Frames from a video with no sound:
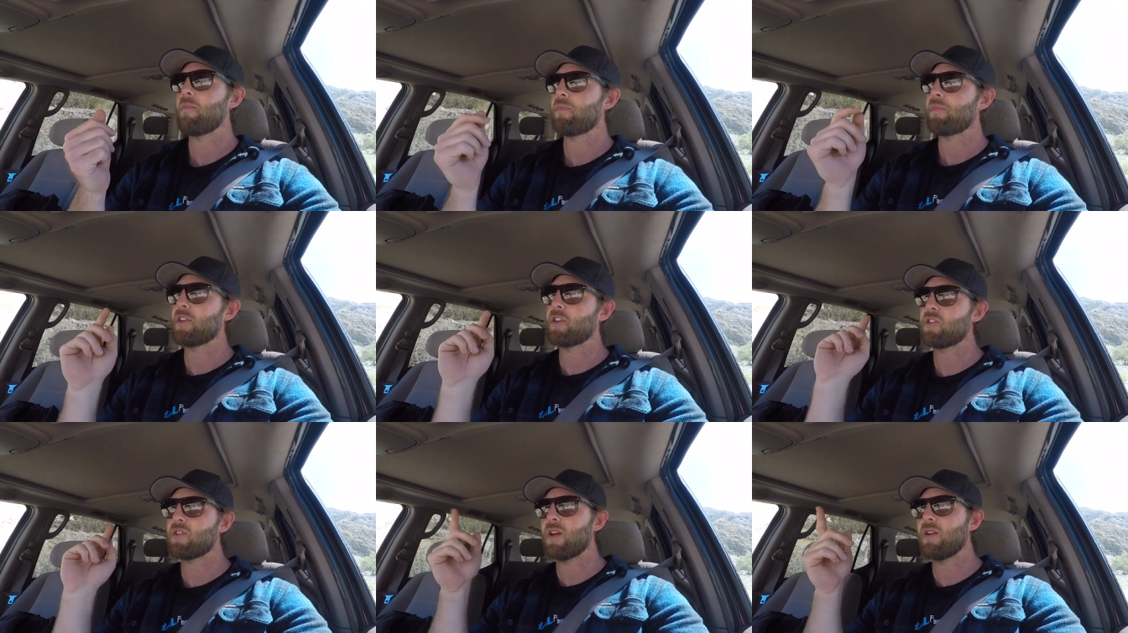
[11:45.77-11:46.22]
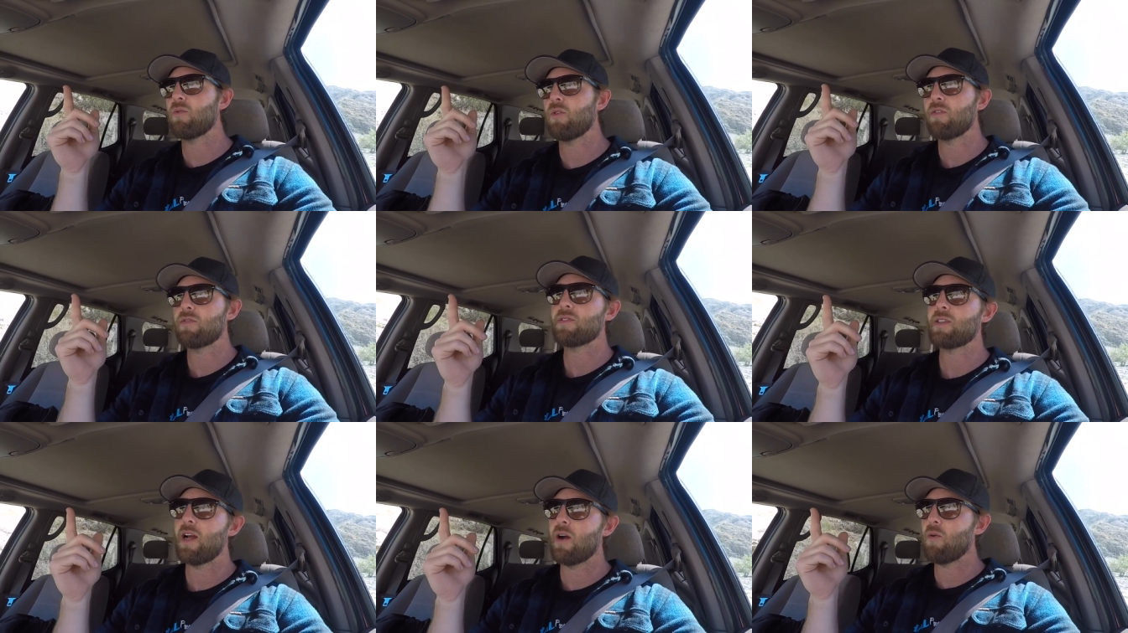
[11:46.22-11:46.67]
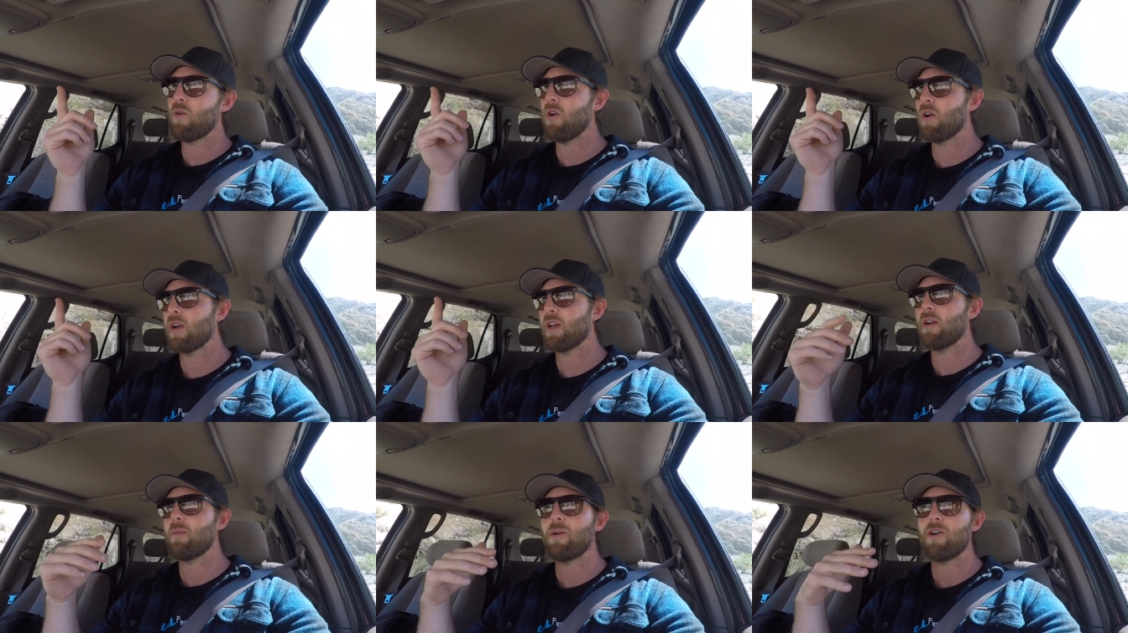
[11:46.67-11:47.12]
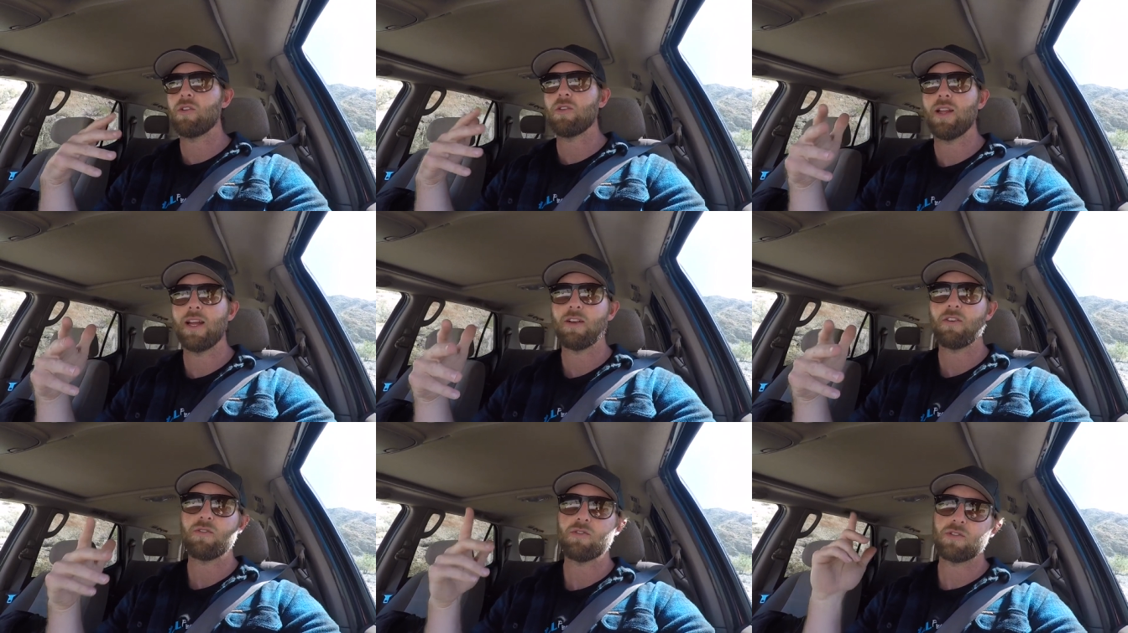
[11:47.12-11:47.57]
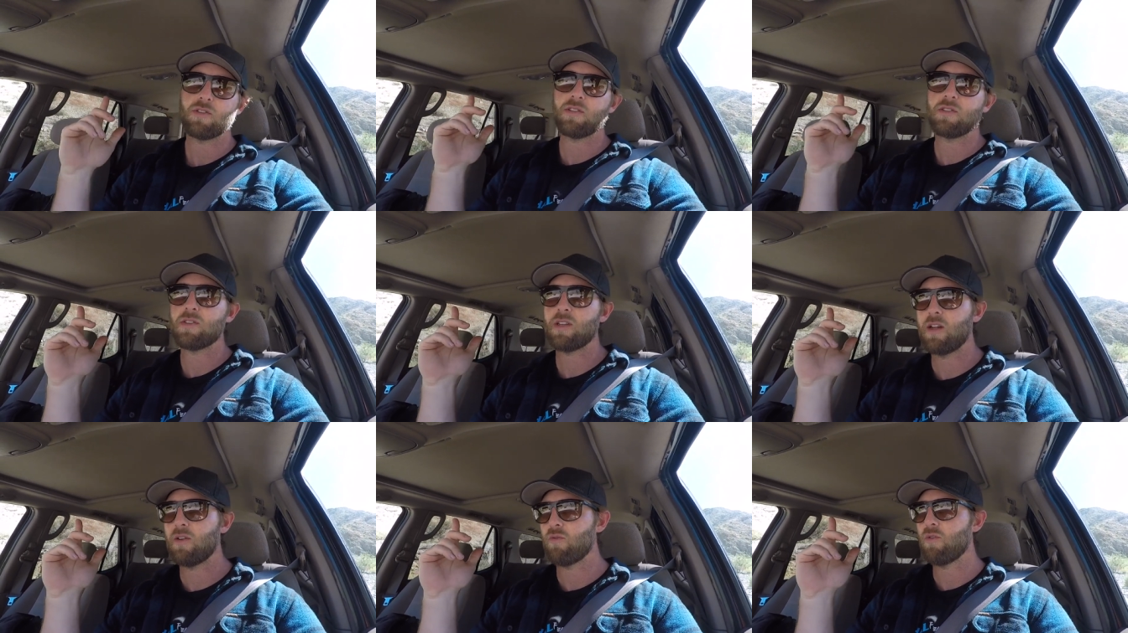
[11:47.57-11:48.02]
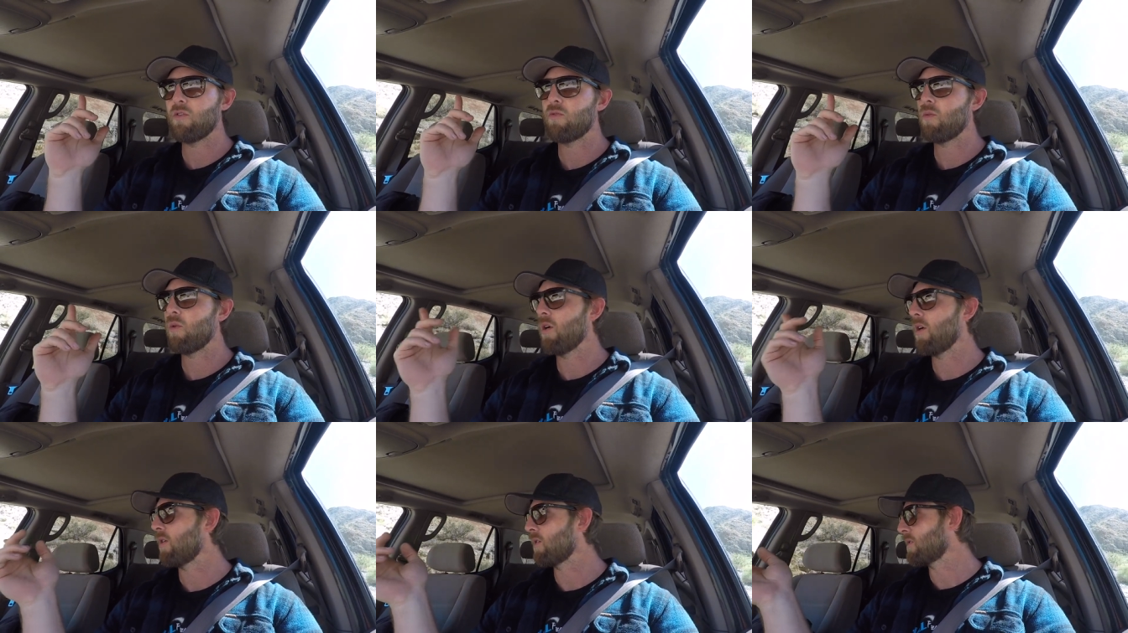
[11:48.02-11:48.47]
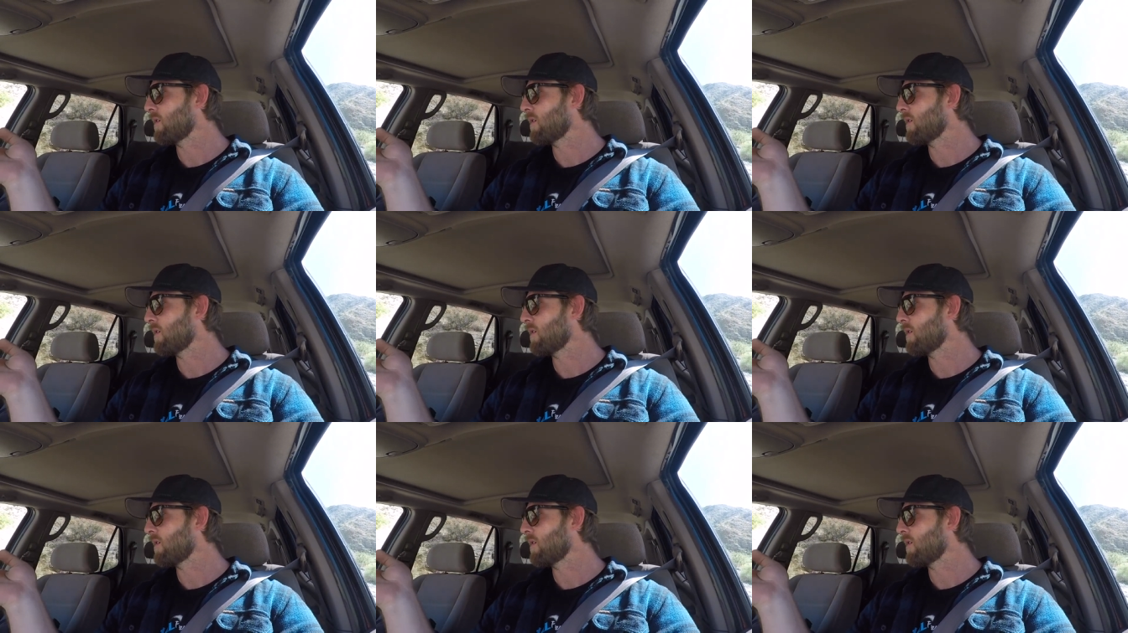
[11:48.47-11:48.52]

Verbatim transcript: Sunroof's not working. On am old Land Cruiser, the sunroof worked.